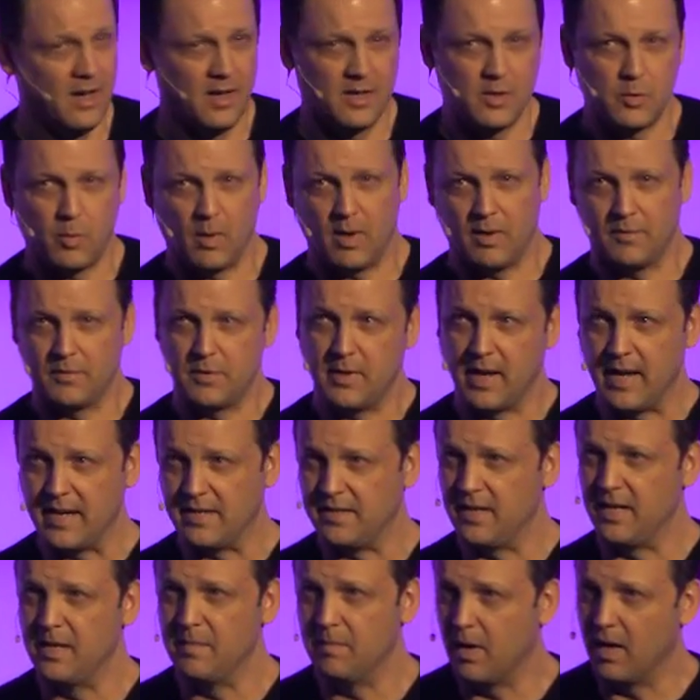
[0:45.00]
twelve to
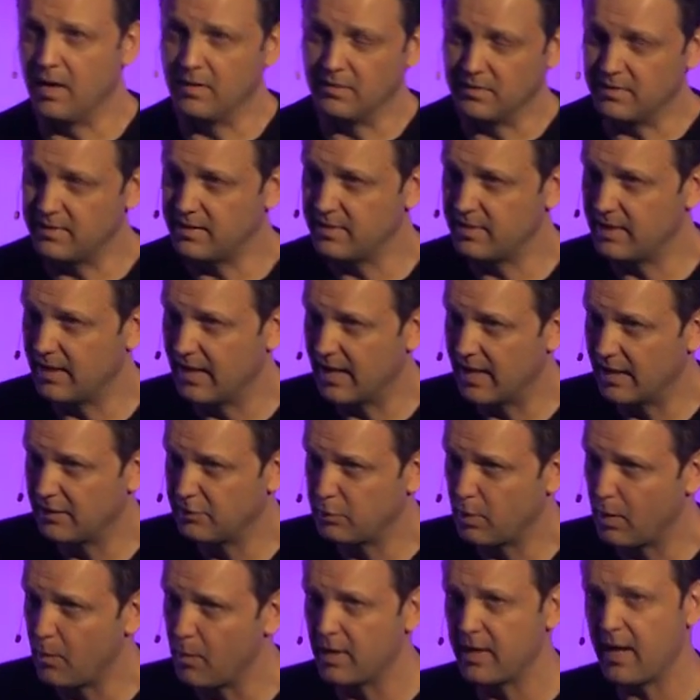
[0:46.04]
eighteen months. Uh,
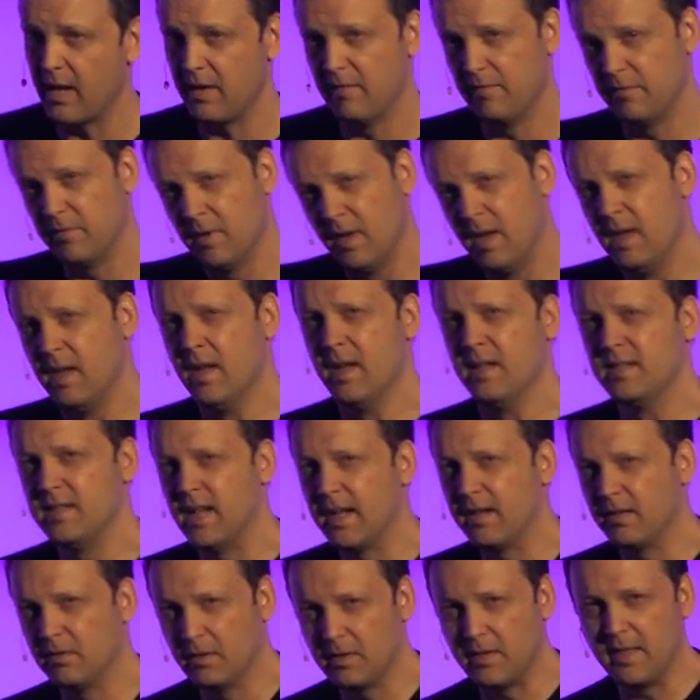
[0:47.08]
so I want to kind of
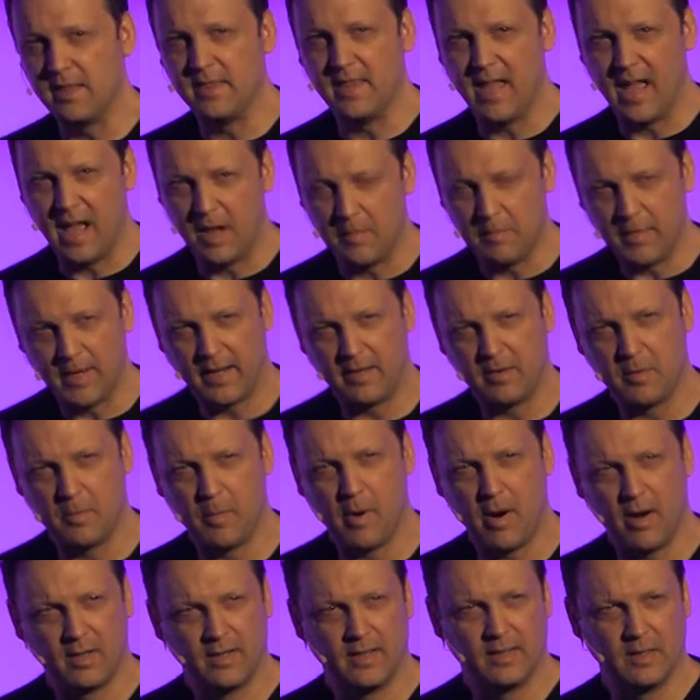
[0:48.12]
take a look at that, pick it
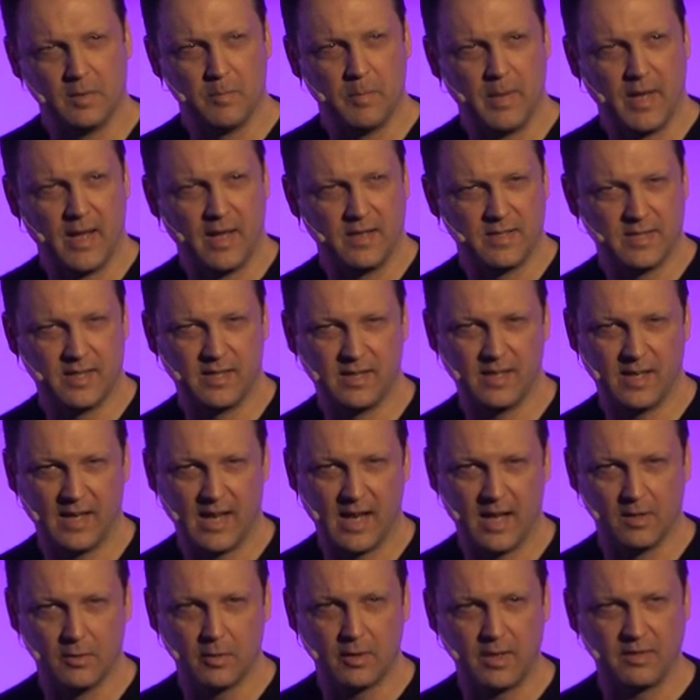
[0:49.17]
apart a little bit,
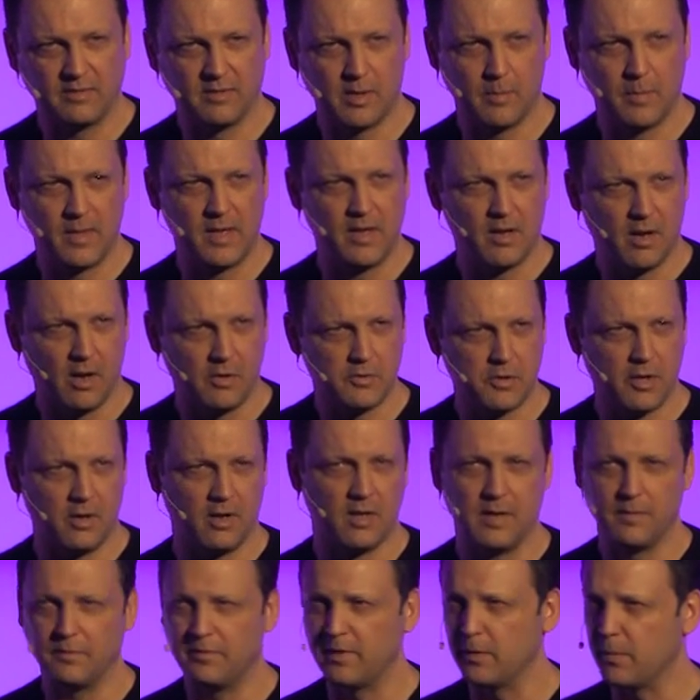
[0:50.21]
uh, look at some of the
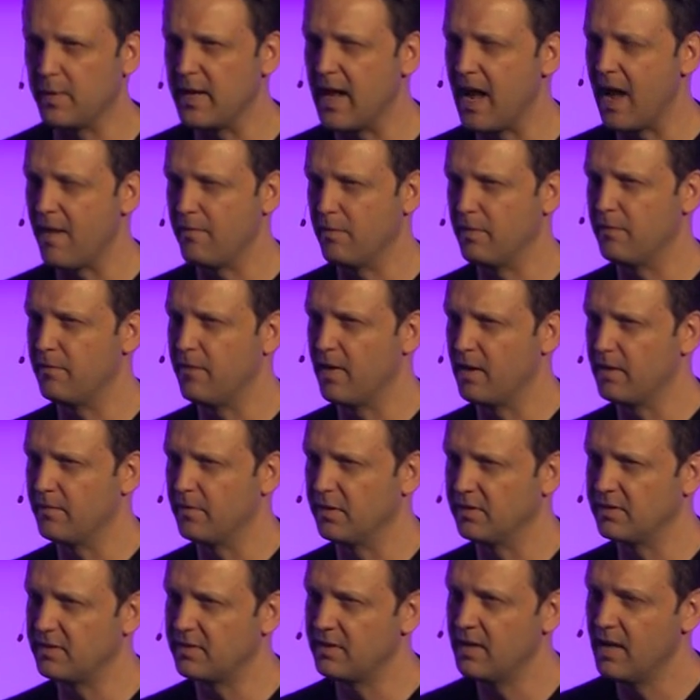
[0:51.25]
alternatives that we have in front of
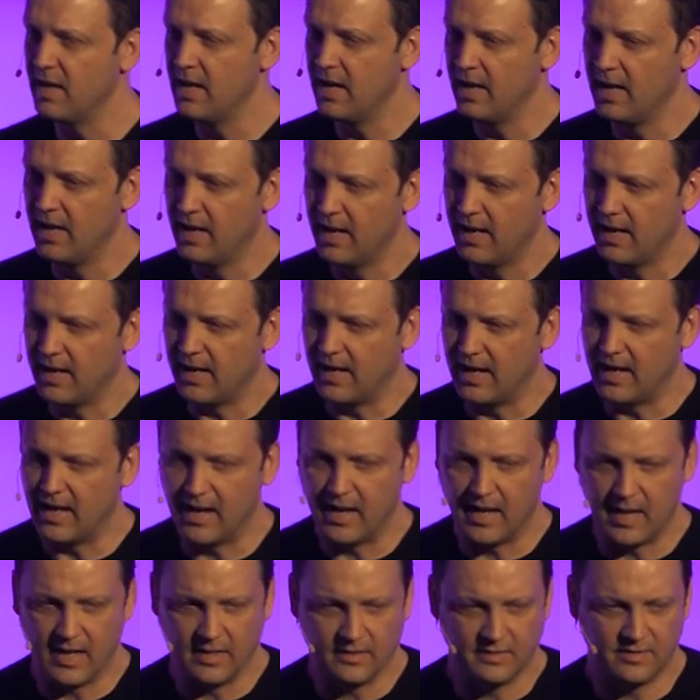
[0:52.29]
us,
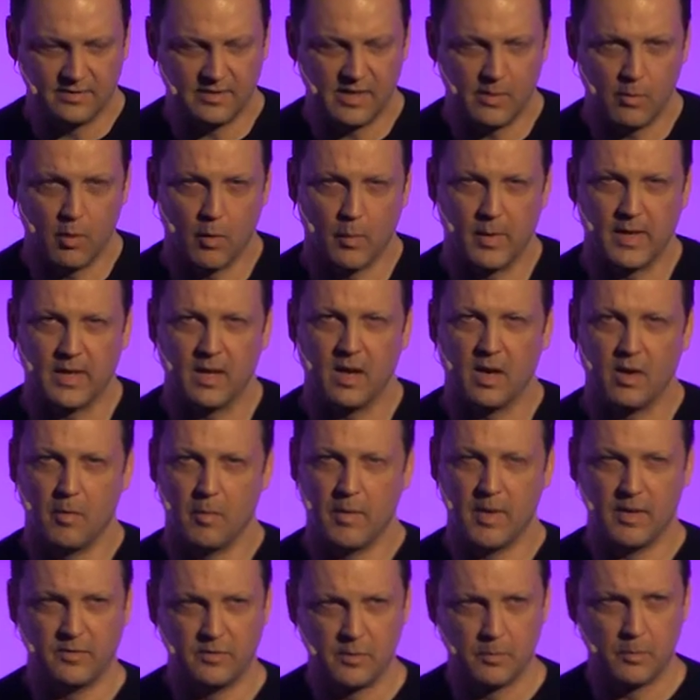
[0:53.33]
uh, and see where we go.
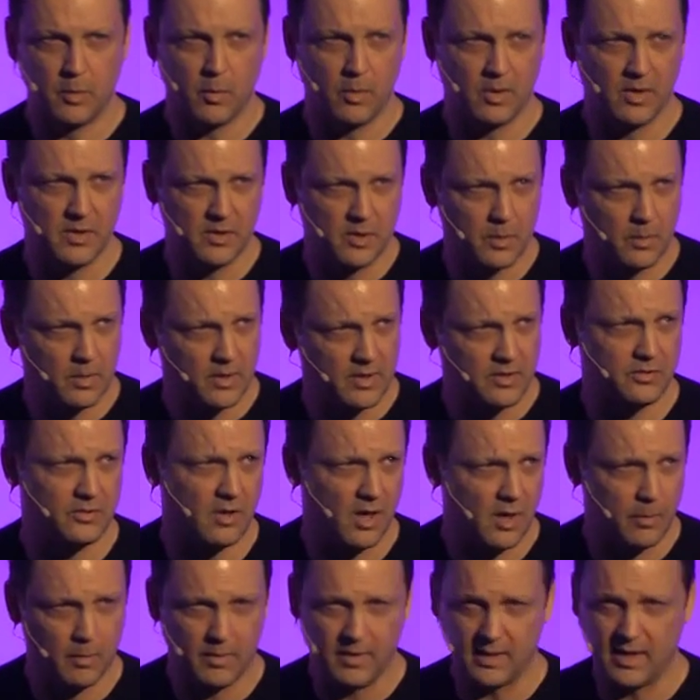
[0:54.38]
It's important to really
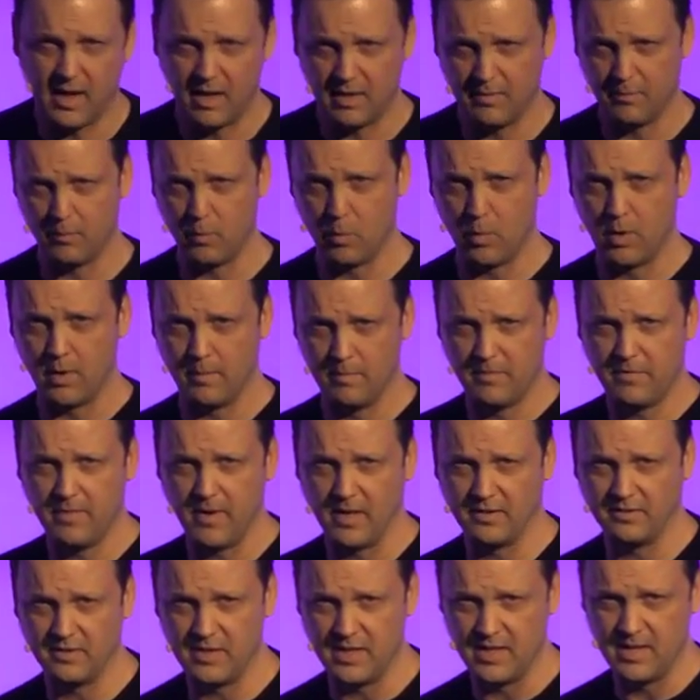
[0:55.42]
start with a kind of warm,
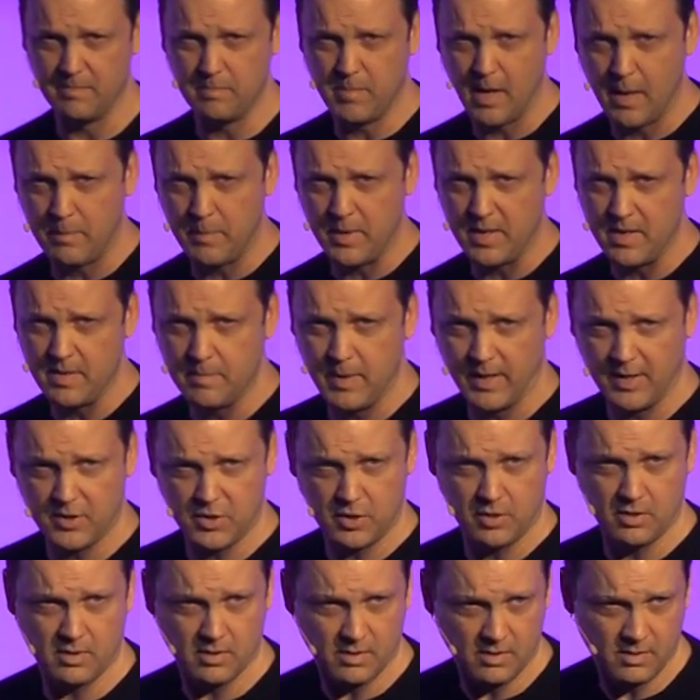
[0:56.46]
fuzzy, puppy
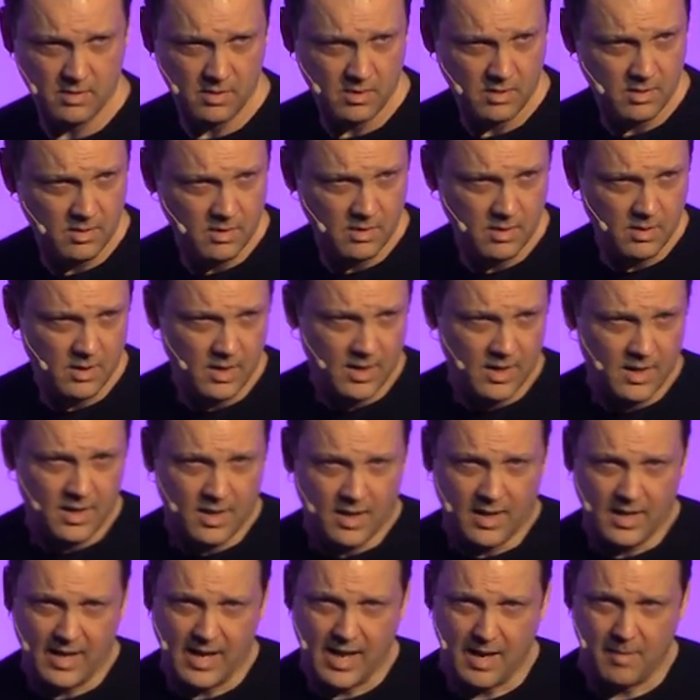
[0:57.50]
picture.
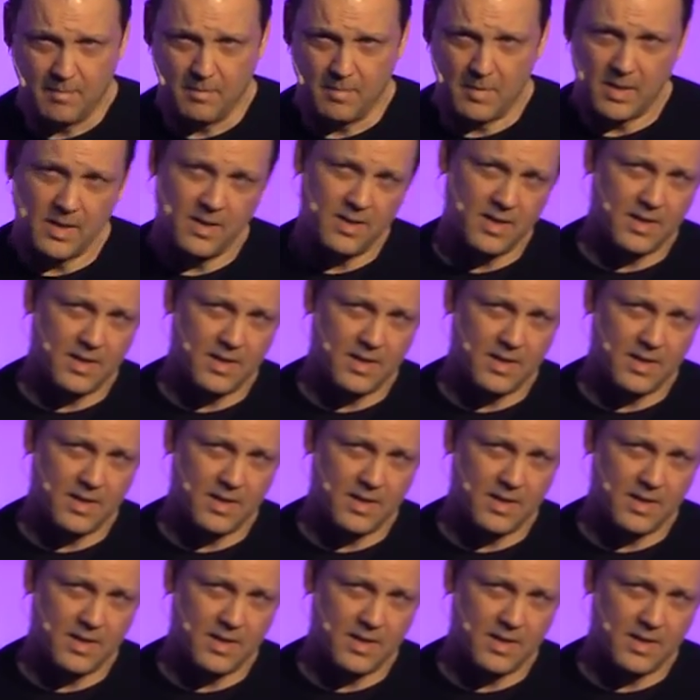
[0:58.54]
Um,